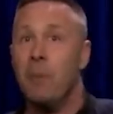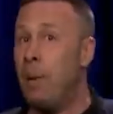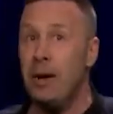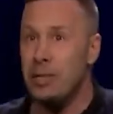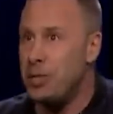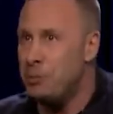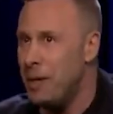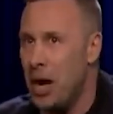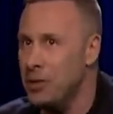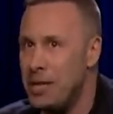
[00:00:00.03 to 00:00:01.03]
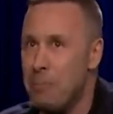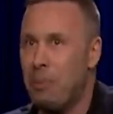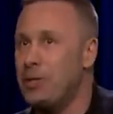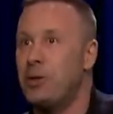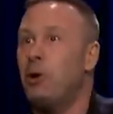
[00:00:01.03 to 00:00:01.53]
Apparently she's been under the
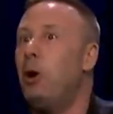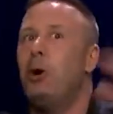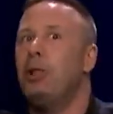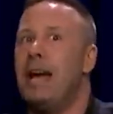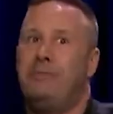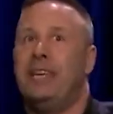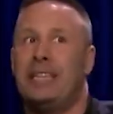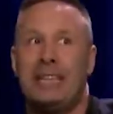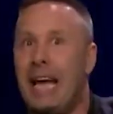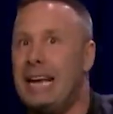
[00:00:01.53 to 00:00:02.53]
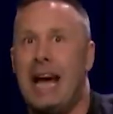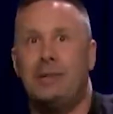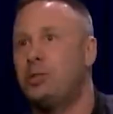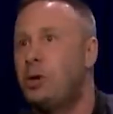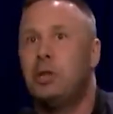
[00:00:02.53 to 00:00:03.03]
impression her whole life that a
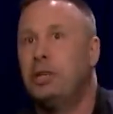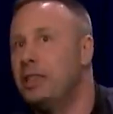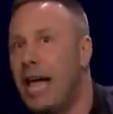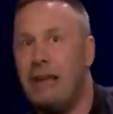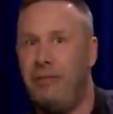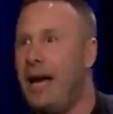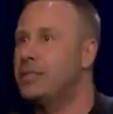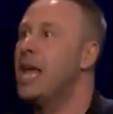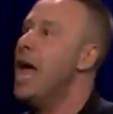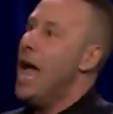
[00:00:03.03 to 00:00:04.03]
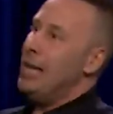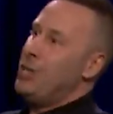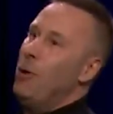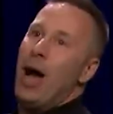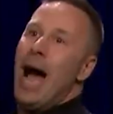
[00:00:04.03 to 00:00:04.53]
lighthouse is called a life house.
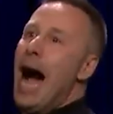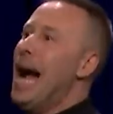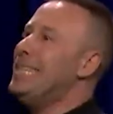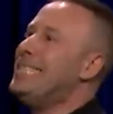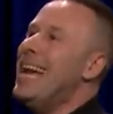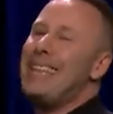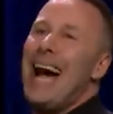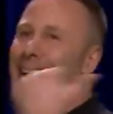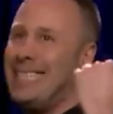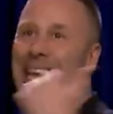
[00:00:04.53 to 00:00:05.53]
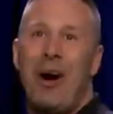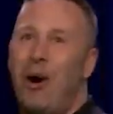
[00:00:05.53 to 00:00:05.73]
And so I said, I said,